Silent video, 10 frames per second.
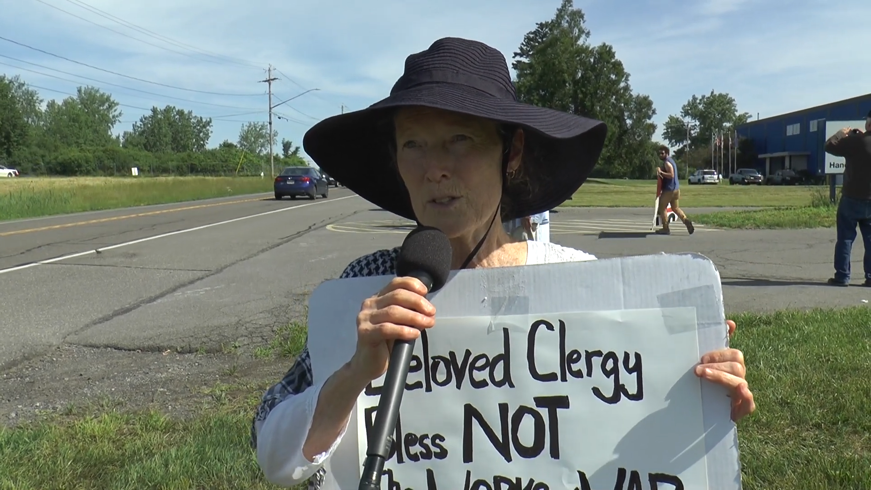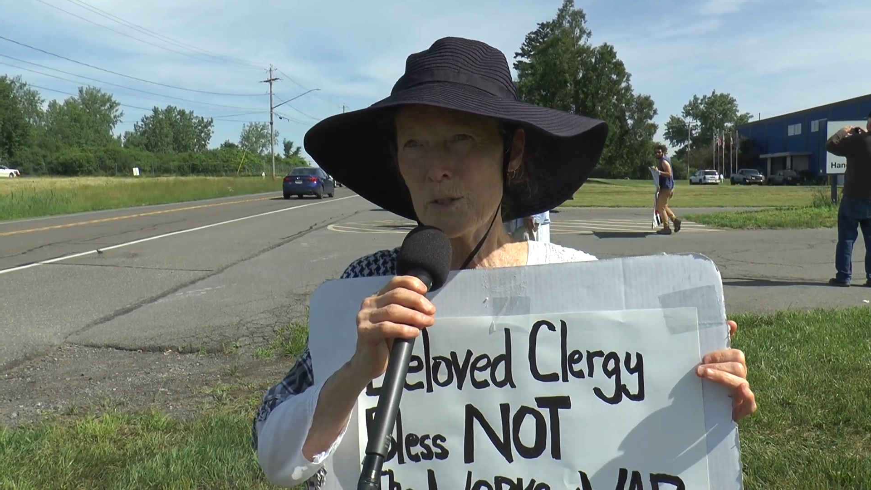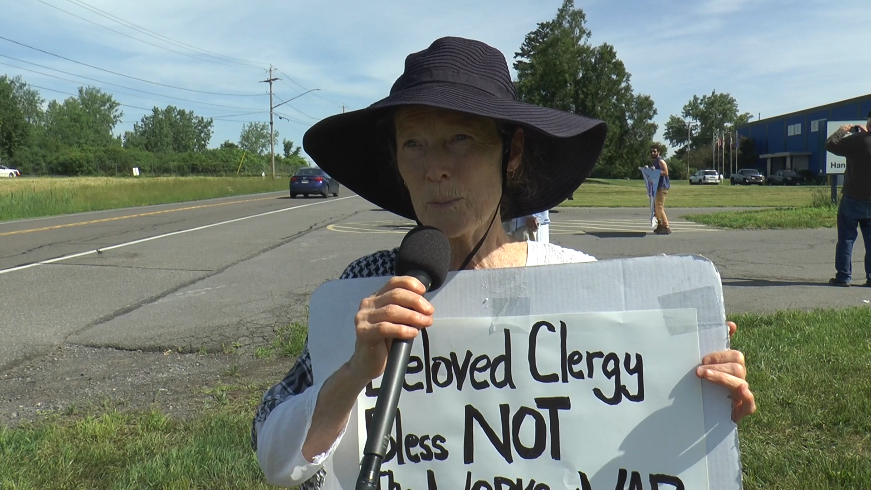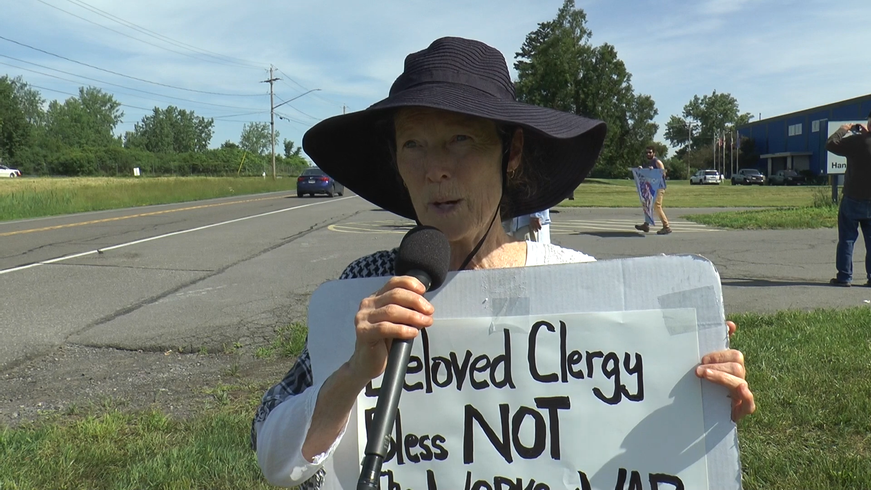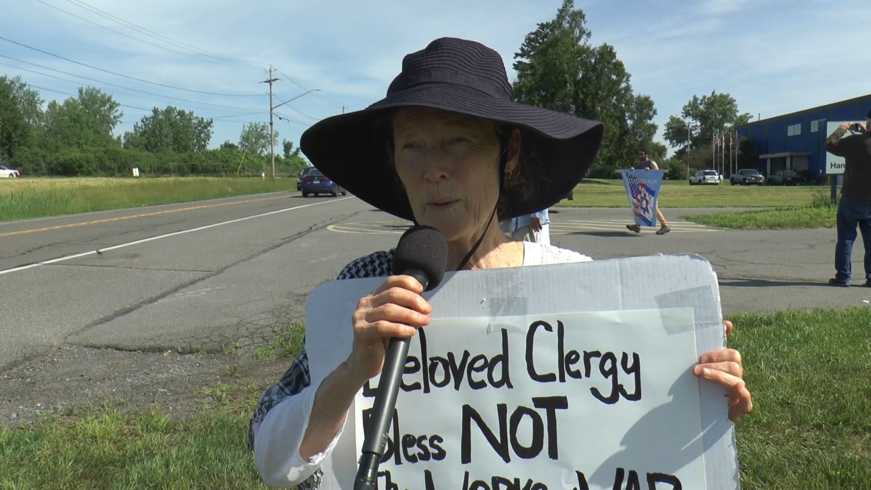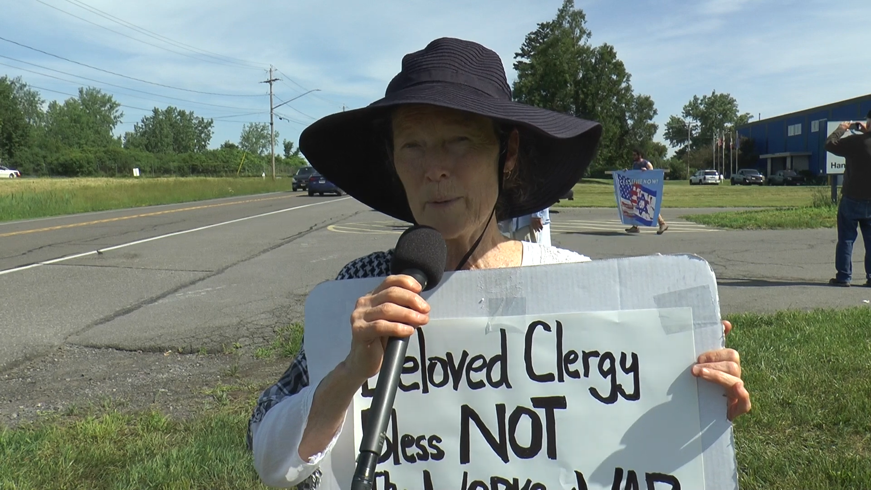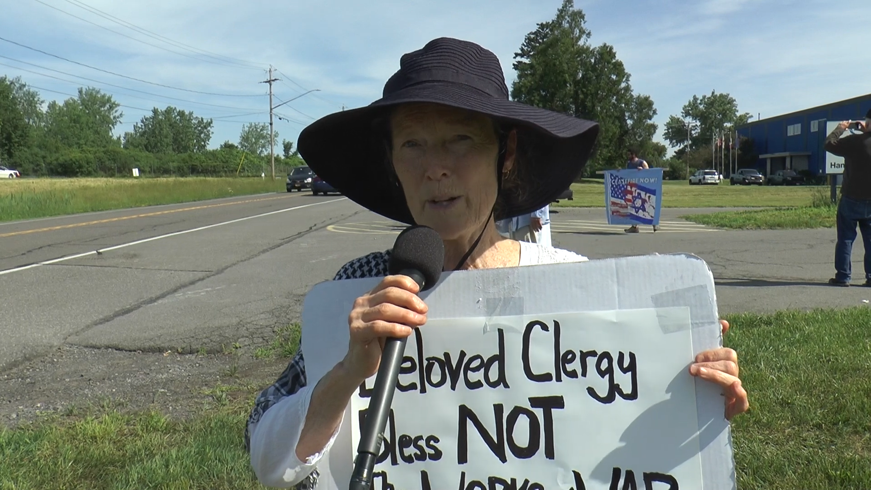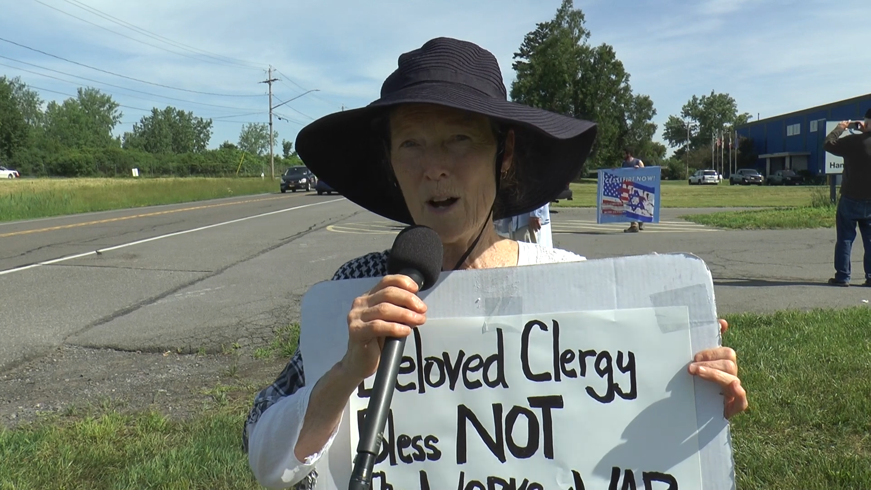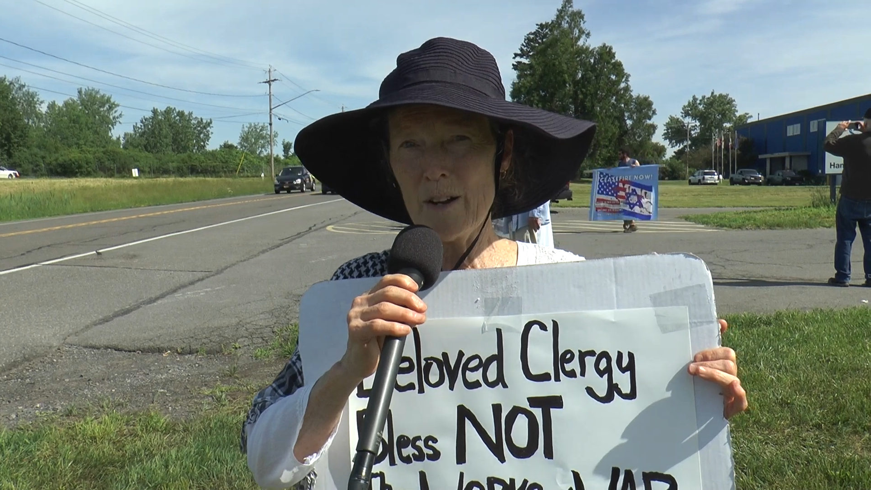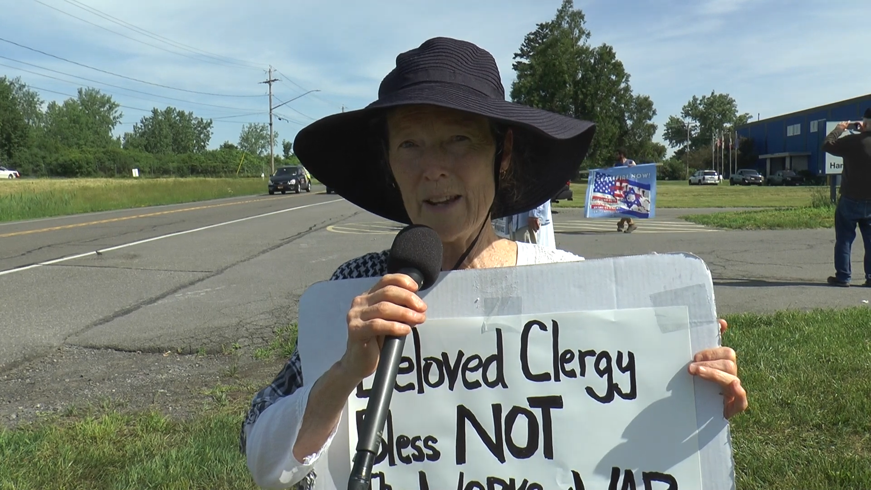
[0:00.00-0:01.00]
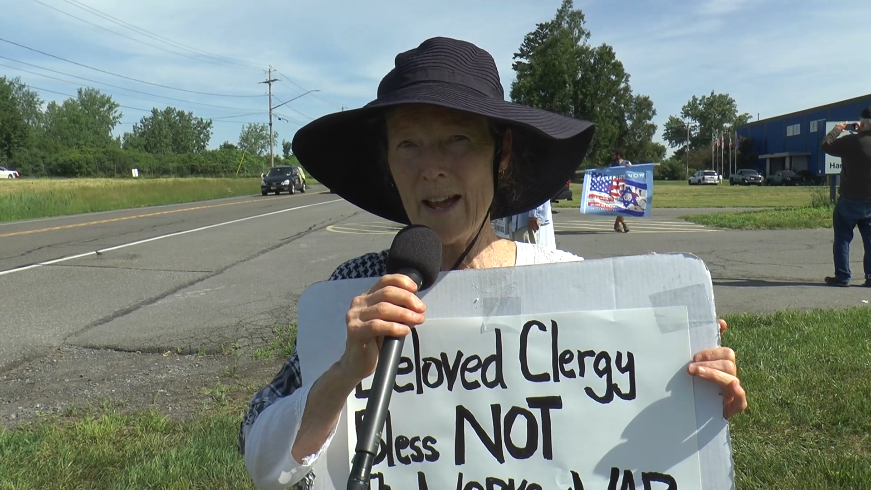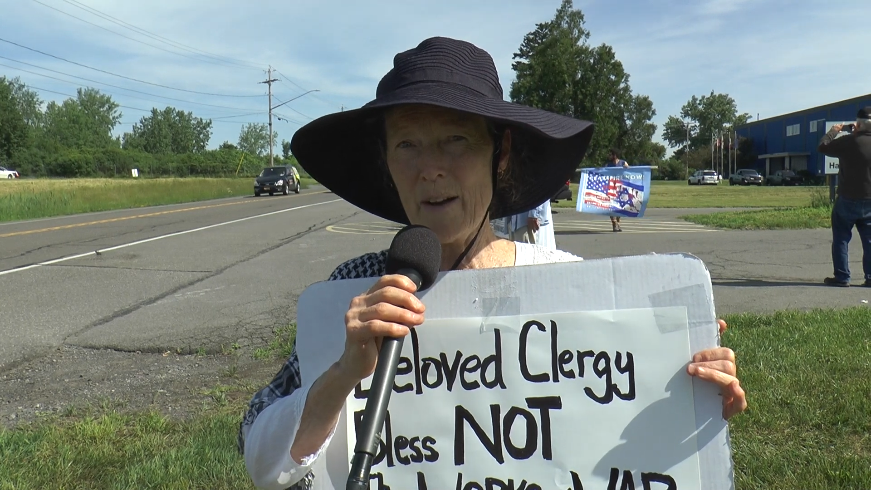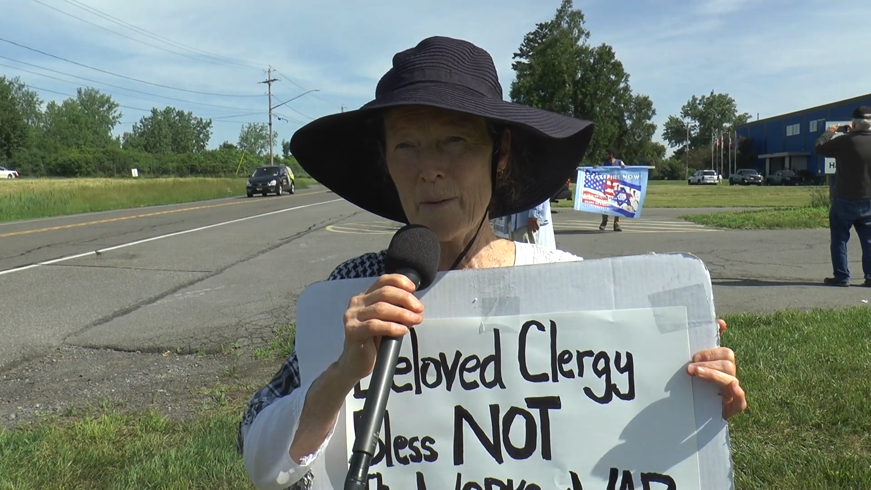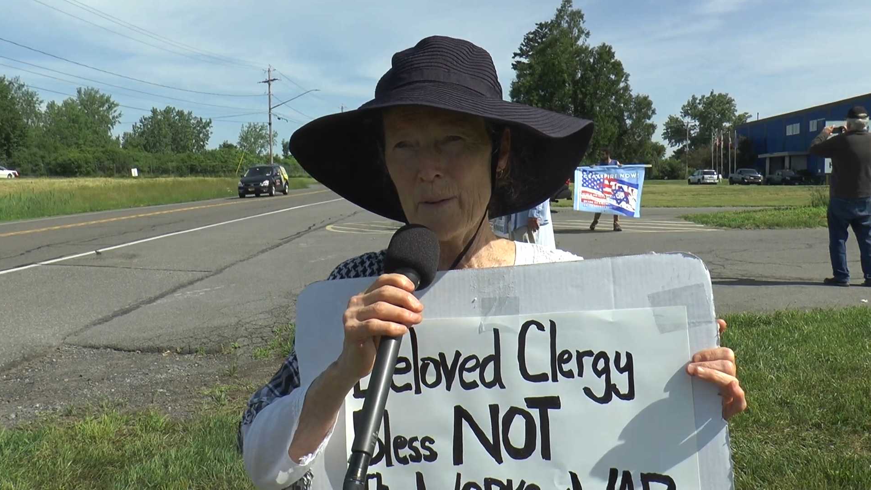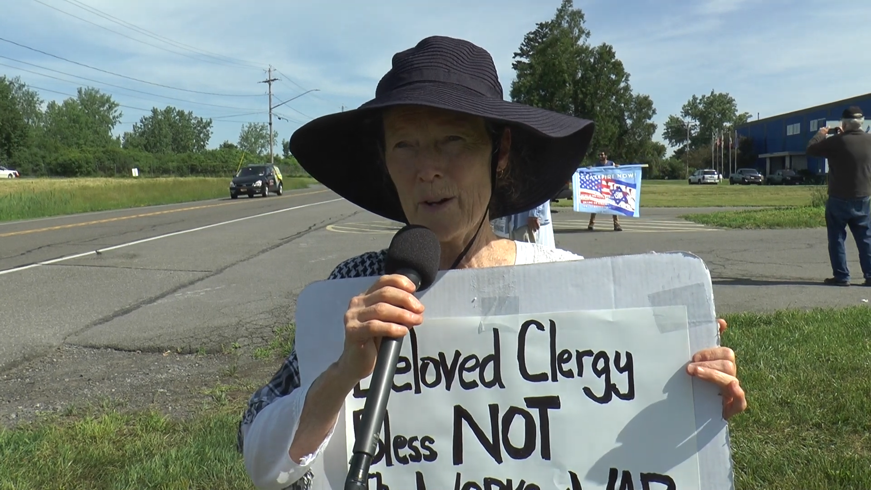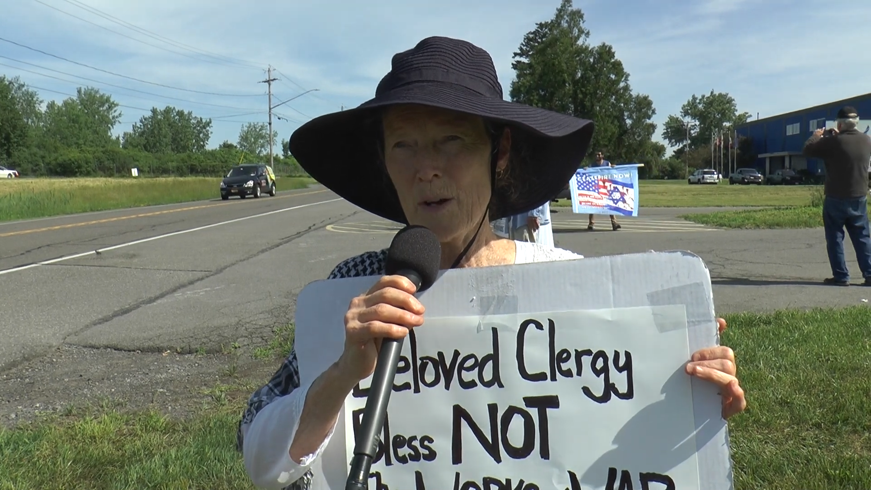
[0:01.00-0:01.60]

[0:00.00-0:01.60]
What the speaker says: to where we are now,